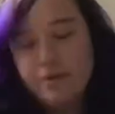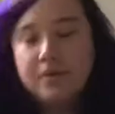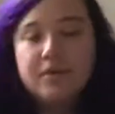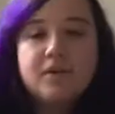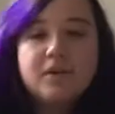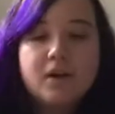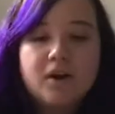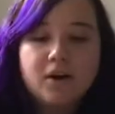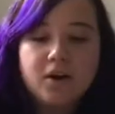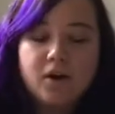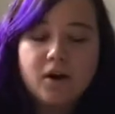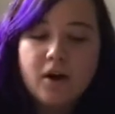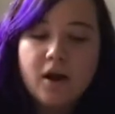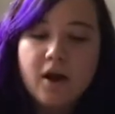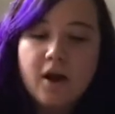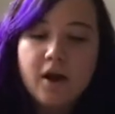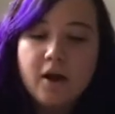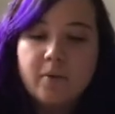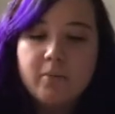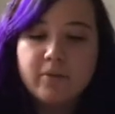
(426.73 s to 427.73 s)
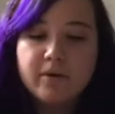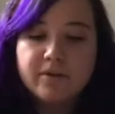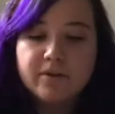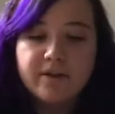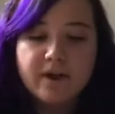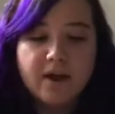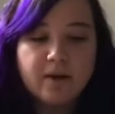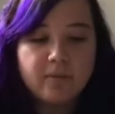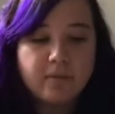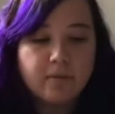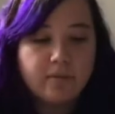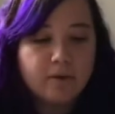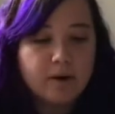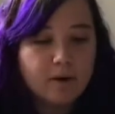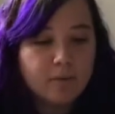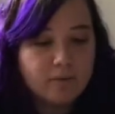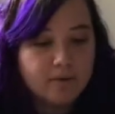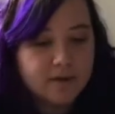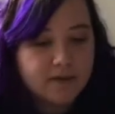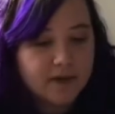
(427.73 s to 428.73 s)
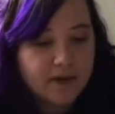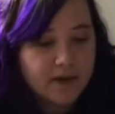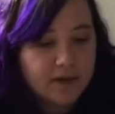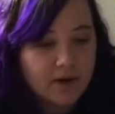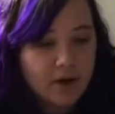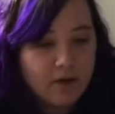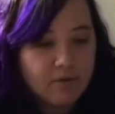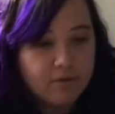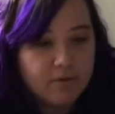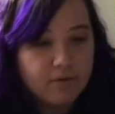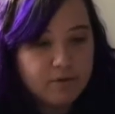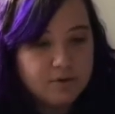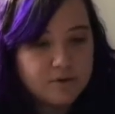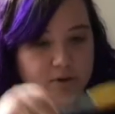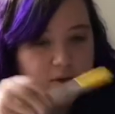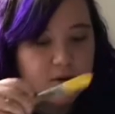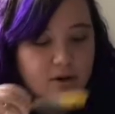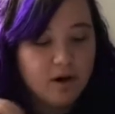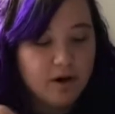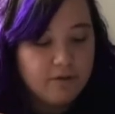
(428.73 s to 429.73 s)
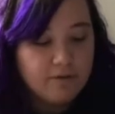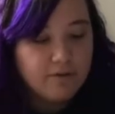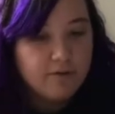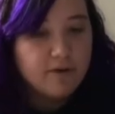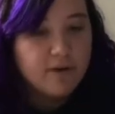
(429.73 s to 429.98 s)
sticker, but then we were able to take it off, so we took it off.